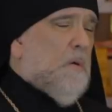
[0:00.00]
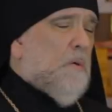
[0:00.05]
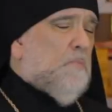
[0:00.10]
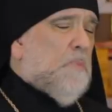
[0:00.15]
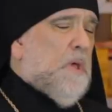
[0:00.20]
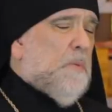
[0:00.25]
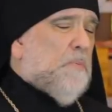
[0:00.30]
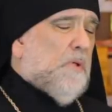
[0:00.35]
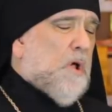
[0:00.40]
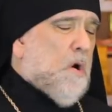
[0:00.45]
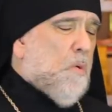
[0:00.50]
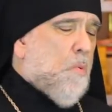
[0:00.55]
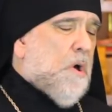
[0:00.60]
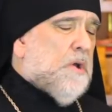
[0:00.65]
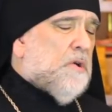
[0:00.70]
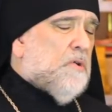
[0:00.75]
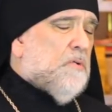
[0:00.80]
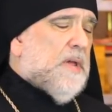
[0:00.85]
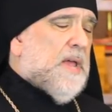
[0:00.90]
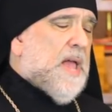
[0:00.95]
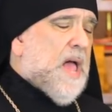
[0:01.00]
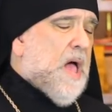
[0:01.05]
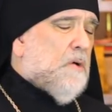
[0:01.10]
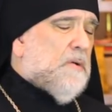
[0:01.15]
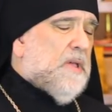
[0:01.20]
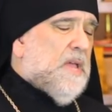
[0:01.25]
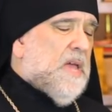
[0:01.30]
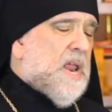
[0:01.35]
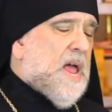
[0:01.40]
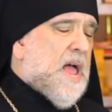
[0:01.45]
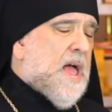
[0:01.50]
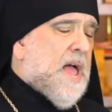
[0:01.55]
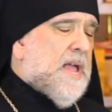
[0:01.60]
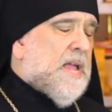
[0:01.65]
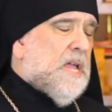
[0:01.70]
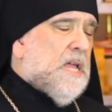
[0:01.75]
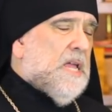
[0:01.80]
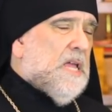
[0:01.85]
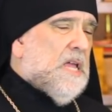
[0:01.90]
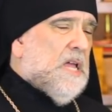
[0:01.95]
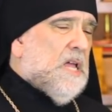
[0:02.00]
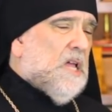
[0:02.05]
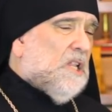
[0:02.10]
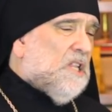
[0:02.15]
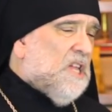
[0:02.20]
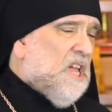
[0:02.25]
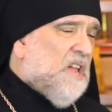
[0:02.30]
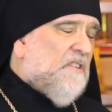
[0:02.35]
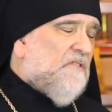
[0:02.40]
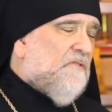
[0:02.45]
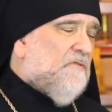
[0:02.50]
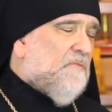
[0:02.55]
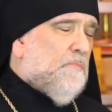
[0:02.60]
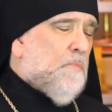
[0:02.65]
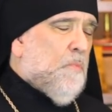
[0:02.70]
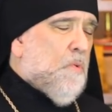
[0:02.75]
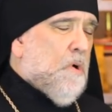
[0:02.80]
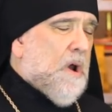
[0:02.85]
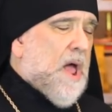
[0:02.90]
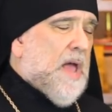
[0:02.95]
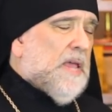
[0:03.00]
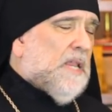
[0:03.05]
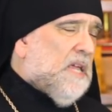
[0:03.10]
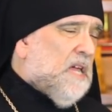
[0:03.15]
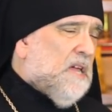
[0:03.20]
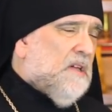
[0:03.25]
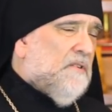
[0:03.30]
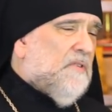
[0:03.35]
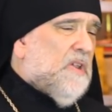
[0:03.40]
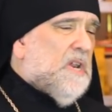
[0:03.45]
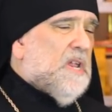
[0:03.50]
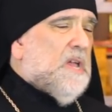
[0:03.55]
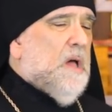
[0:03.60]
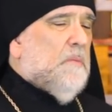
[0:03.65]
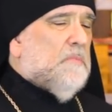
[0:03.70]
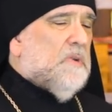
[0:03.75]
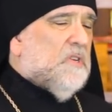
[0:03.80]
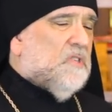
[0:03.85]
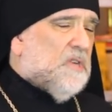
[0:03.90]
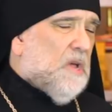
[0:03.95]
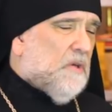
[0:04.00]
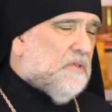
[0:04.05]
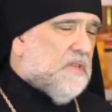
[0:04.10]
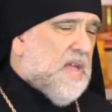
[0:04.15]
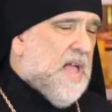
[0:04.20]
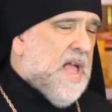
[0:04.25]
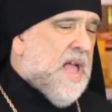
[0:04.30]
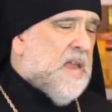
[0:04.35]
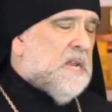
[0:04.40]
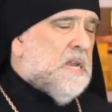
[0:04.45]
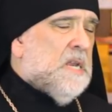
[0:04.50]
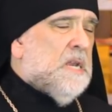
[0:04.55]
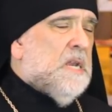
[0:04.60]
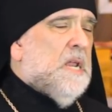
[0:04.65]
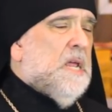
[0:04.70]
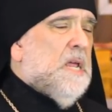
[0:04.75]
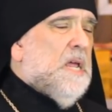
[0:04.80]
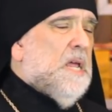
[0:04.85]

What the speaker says: People are wondering, how can I leave where I live and come to South Canaan?